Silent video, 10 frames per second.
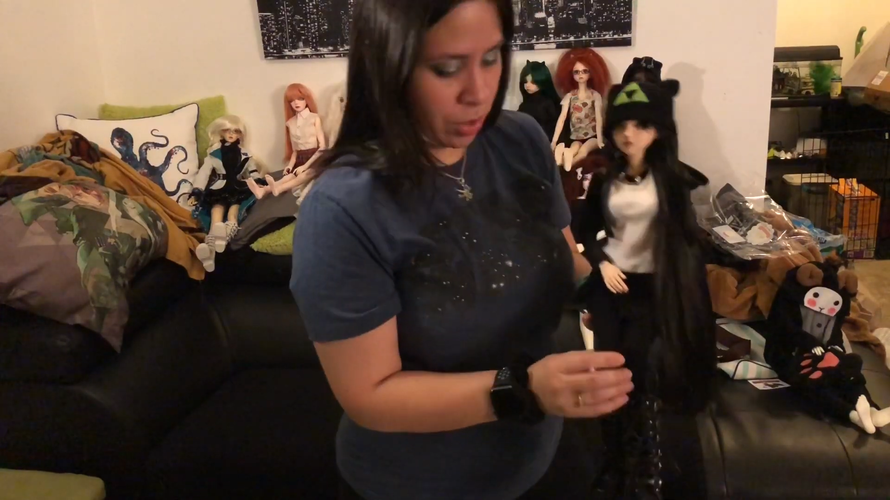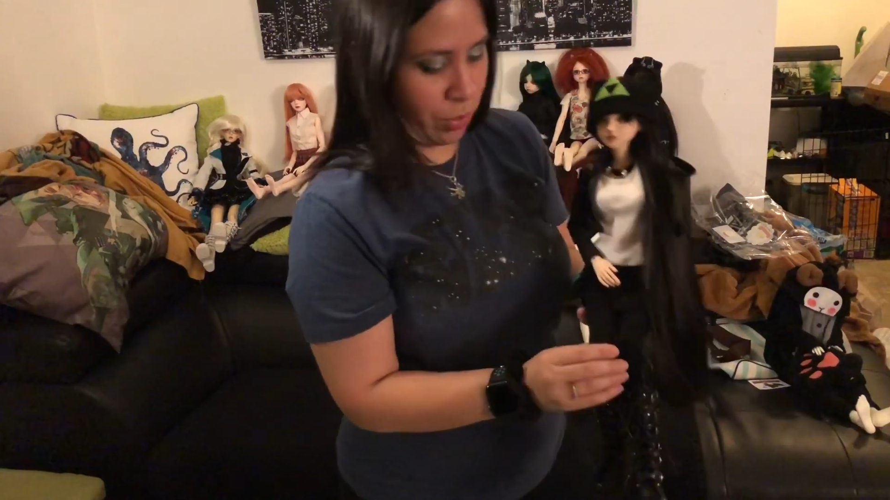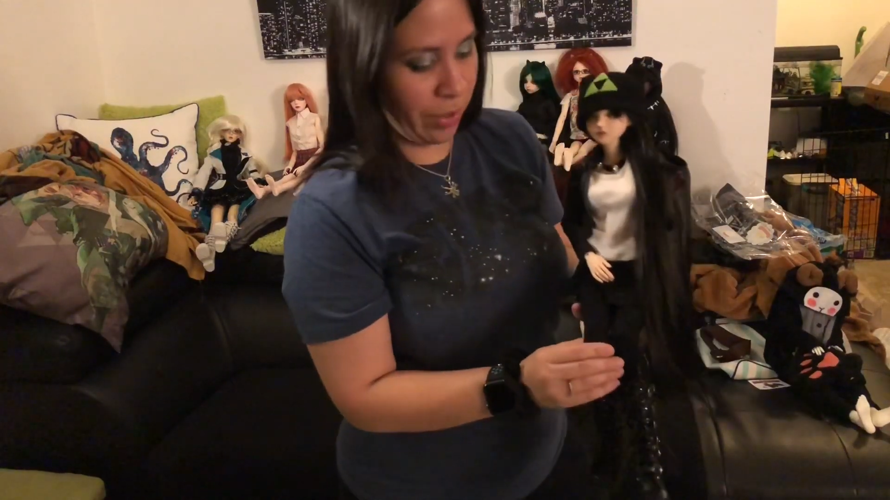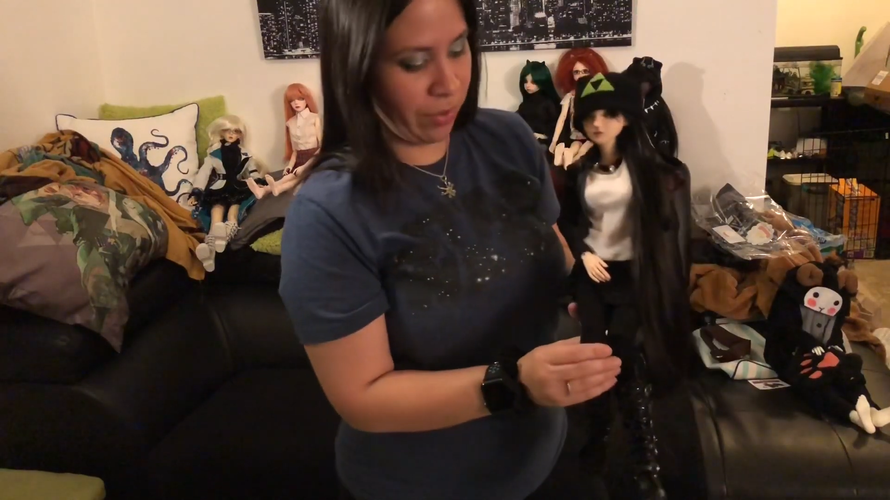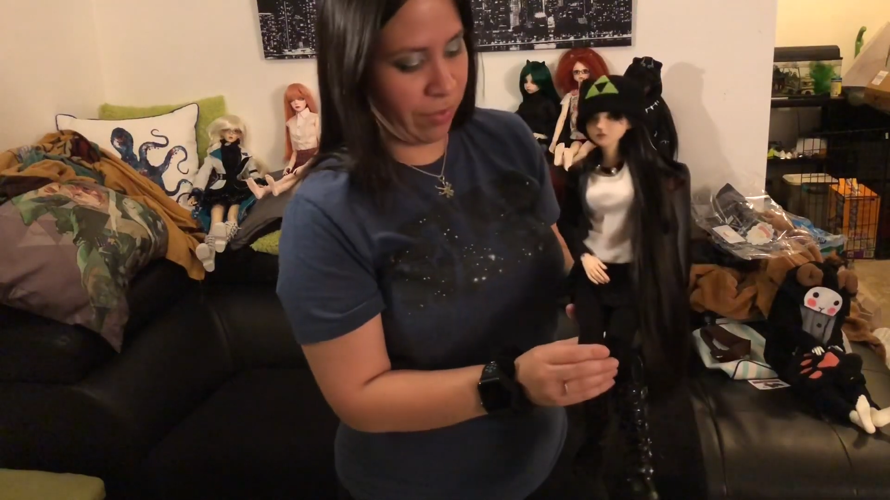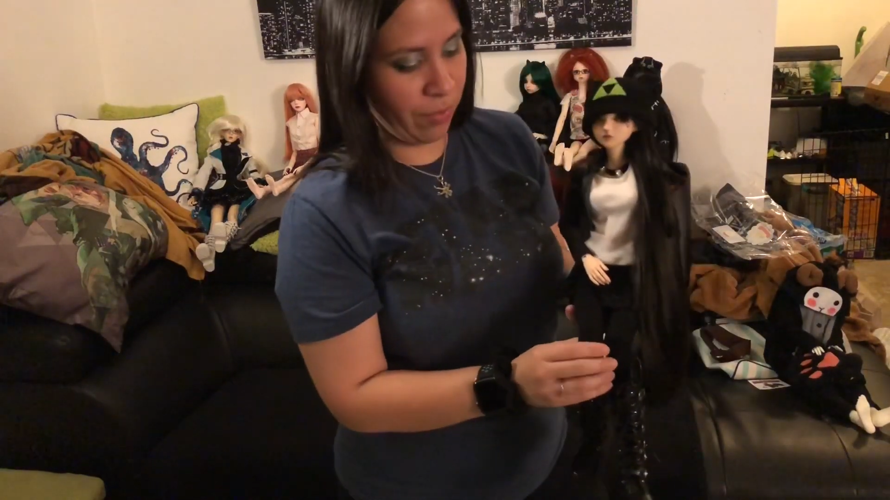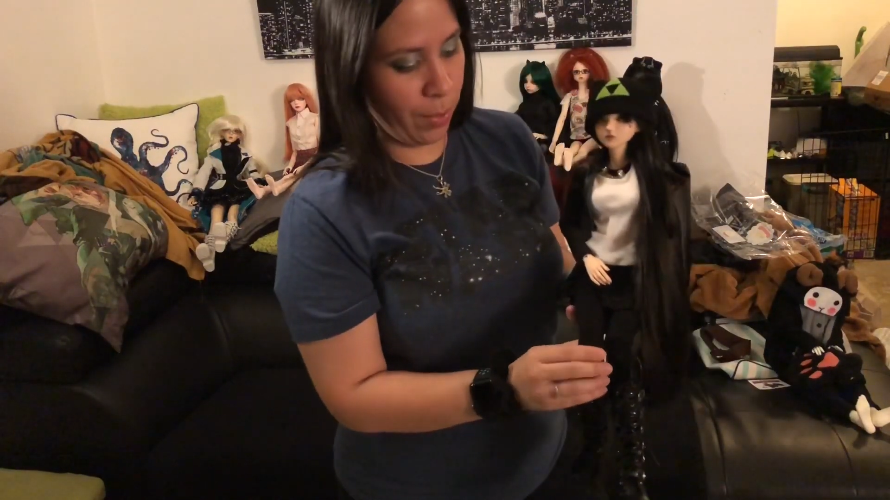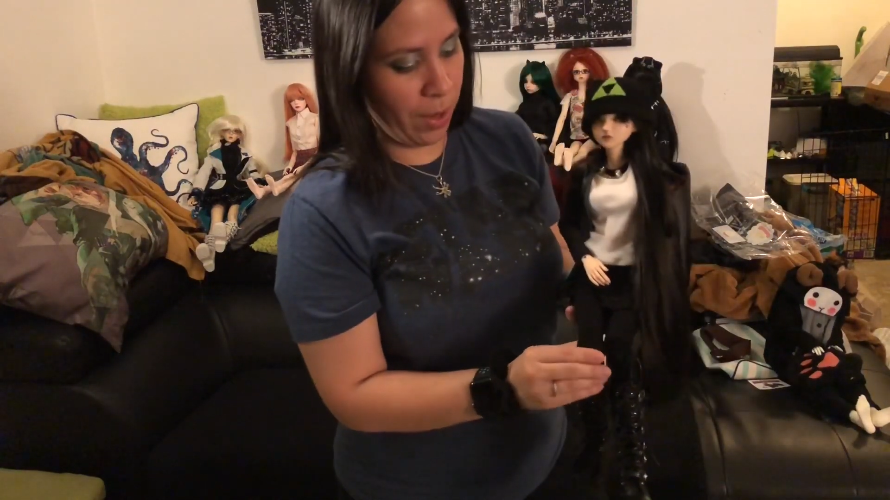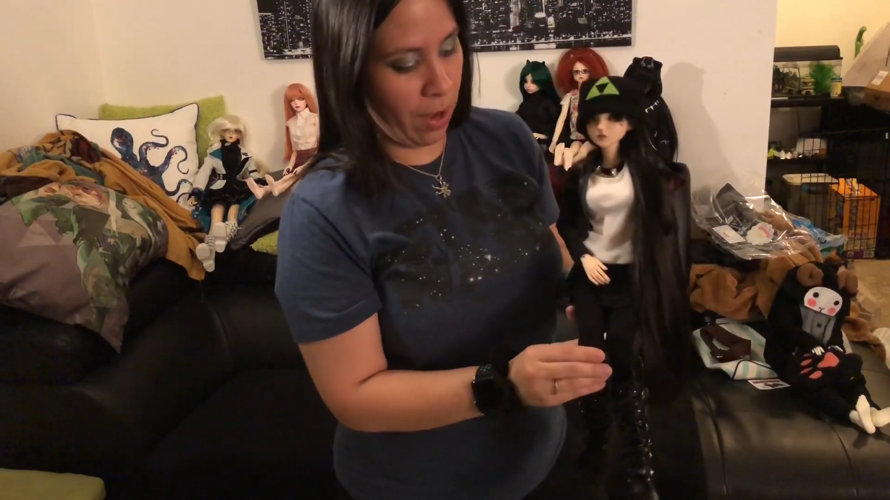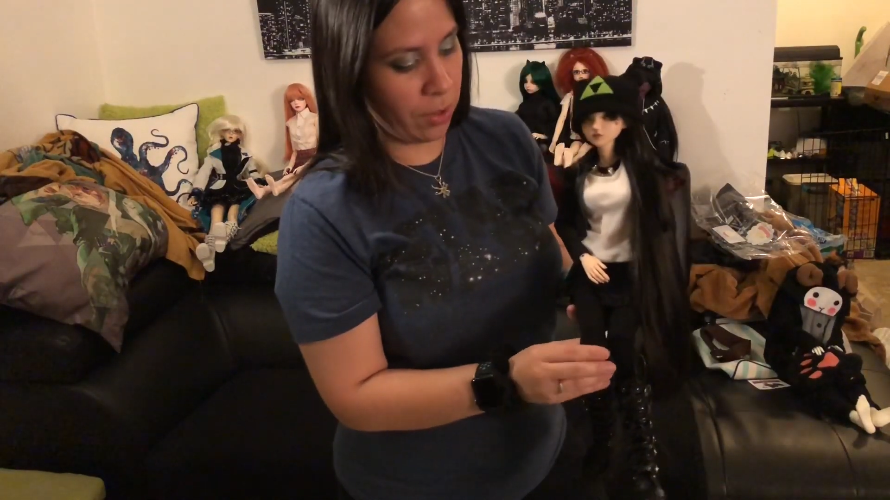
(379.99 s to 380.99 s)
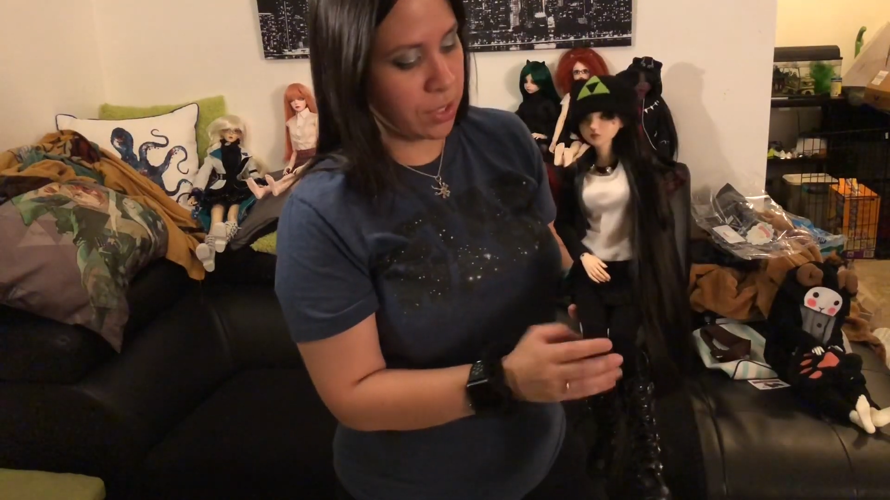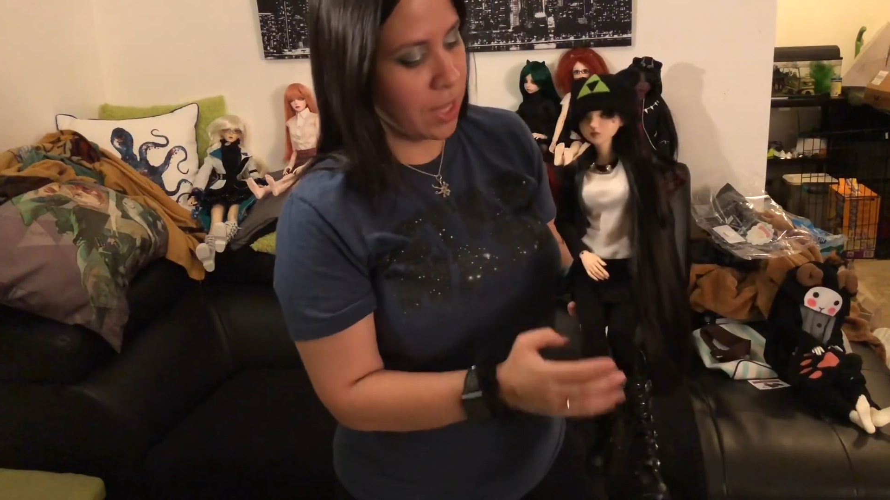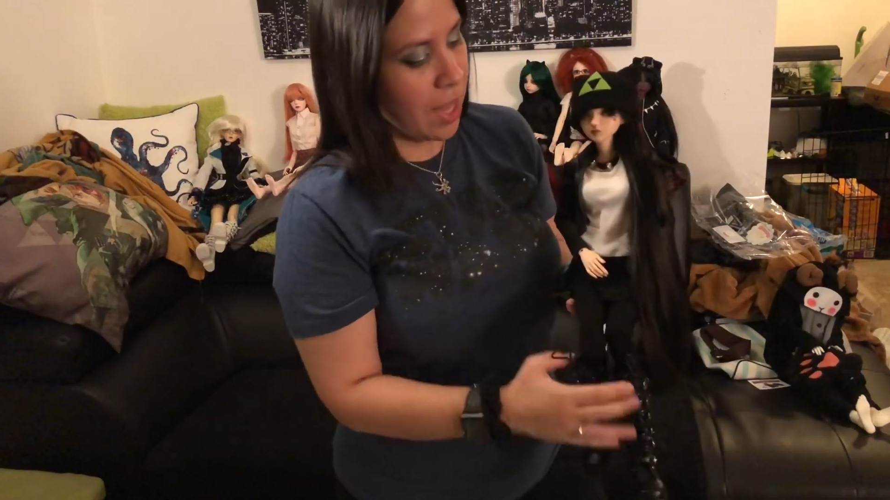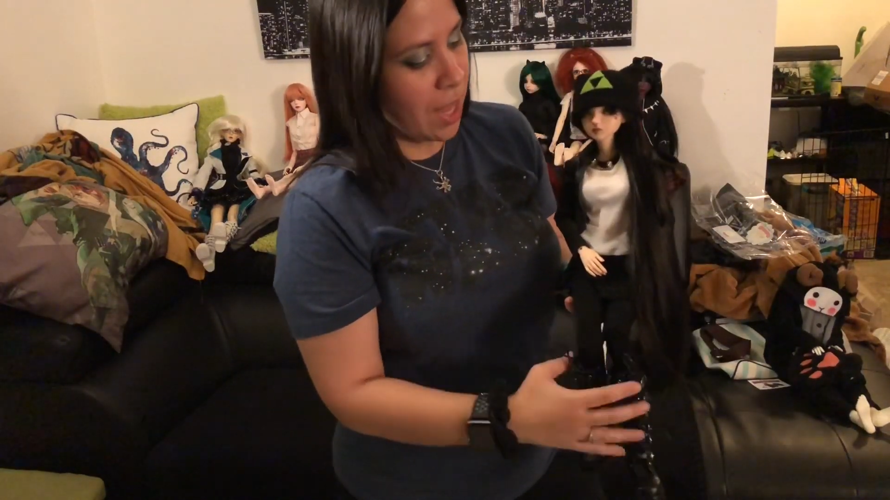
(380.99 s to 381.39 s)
$240.